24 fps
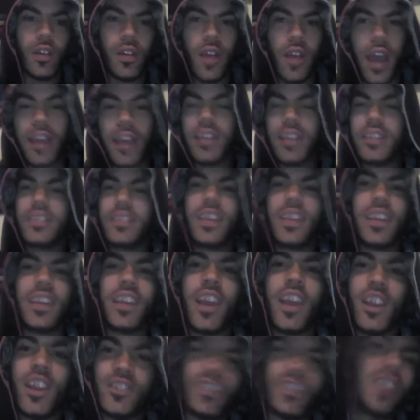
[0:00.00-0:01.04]
And he said,
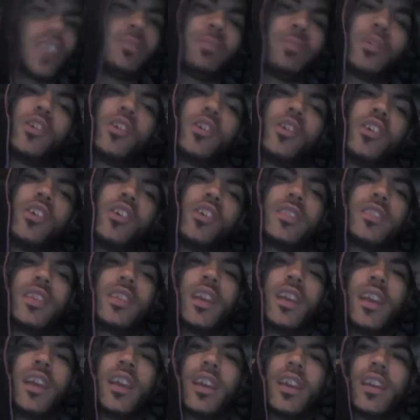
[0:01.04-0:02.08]

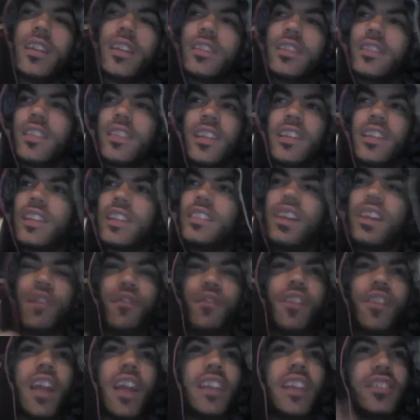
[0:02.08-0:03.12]
he said
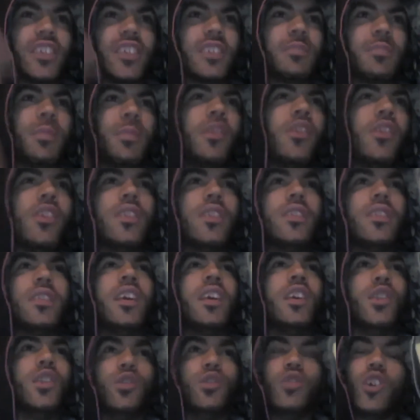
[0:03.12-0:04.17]
something like, just because
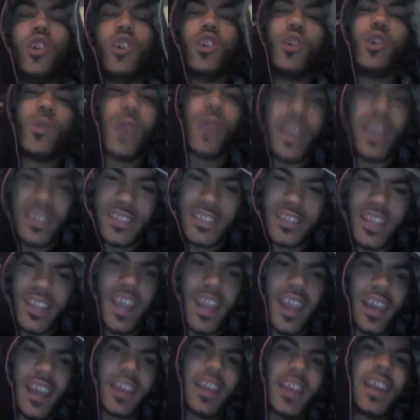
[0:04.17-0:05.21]
you don't know what he's
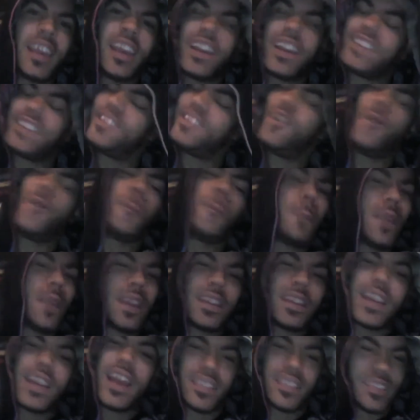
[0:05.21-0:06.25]
saying, it don't mean
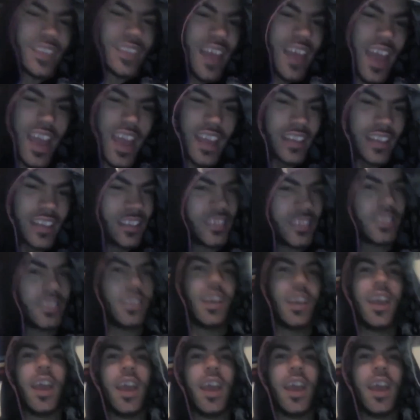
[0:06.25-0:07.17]
that it's nice.